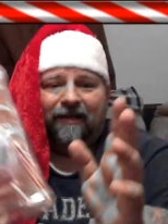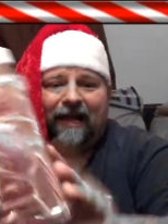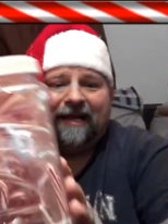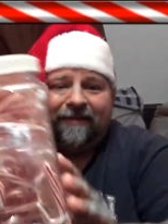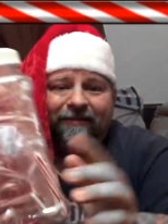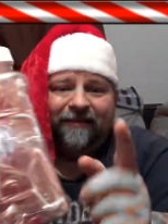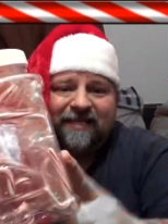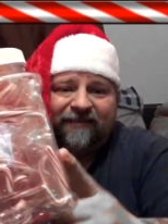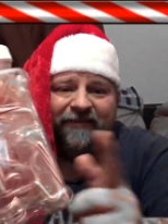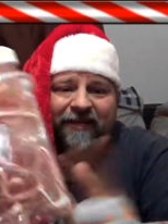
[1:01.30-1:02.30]
Like
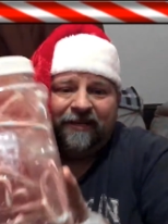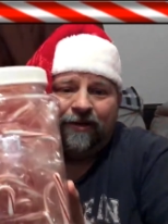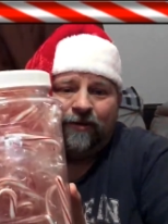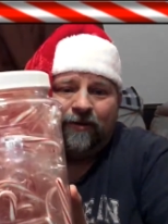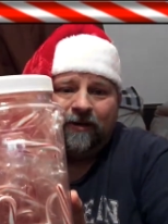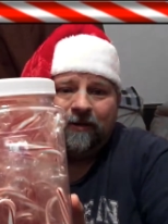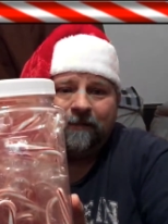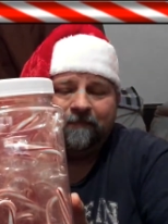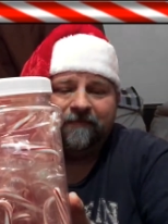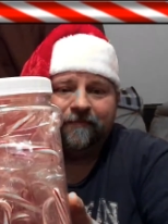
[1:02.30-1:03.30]
this video.
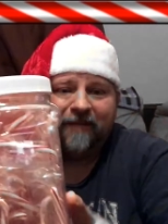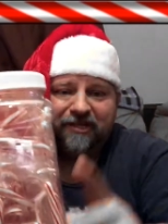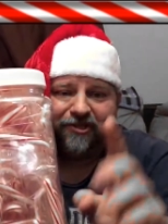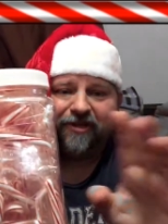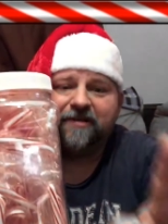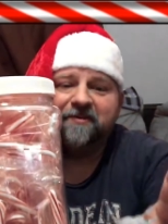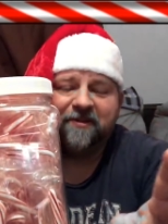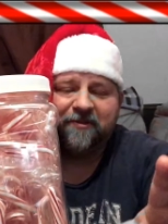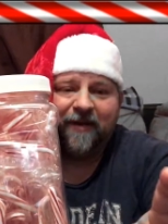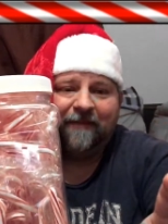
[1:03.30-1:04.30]
Make sure you're
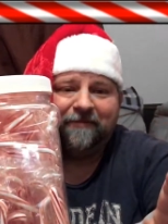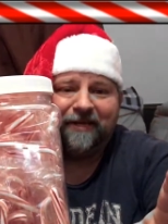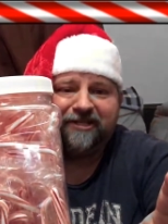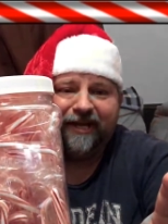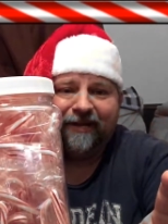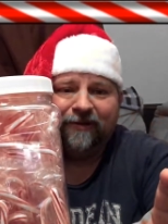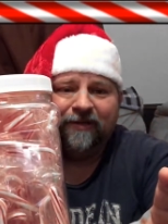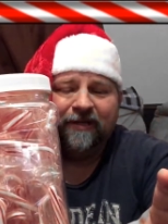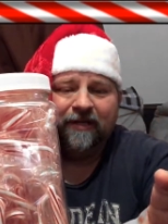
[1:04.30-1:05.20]
subscribed to my channel.